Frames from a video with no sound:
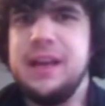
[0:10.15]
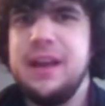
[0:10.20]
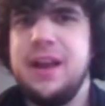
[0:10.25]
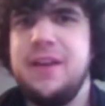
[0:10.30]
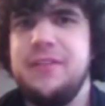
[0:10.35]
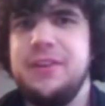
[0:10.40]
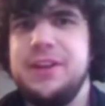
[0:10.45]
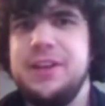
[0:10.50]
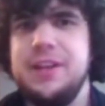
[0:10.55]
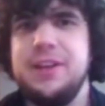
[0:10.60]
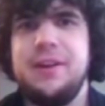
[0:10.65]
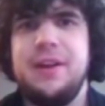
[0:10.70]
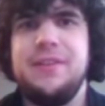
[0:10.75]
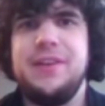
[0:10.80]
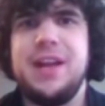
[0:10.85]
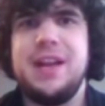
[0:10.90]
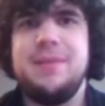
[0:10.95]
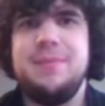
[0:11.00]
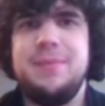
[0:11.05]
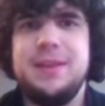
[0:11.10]
However, you know,
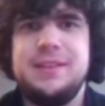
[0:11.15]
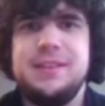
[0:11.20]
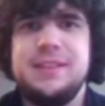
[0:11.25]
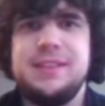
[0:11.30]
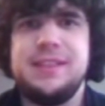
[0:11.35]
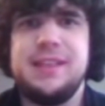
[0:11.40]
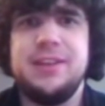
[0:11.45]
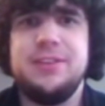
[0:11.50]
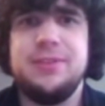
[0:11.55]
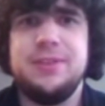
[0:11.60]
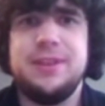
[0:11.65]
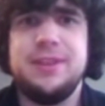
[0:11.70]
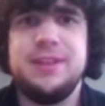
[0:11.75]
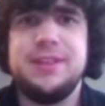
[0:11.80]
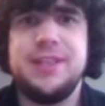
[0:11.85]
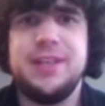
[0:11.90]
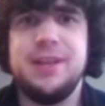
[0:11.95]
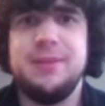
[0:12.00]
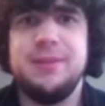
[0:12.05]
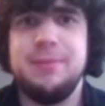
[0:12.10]
I've got a busy schedule
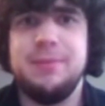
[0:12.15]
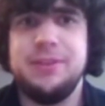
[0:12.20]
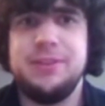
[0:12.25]
this year.